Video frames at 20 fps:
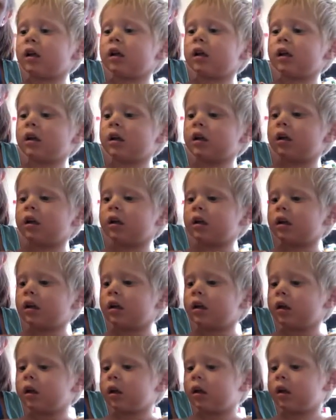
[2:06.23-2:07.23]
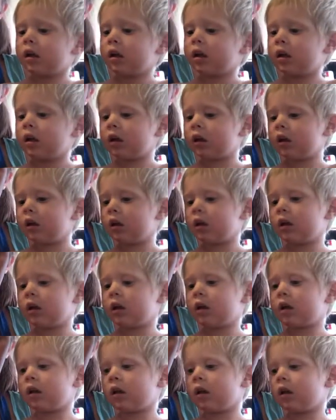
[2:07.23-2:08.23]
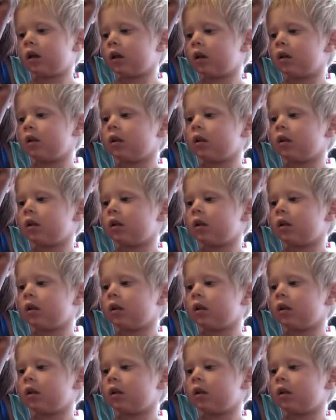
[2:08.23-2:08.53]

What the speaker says: The person shown says nothing.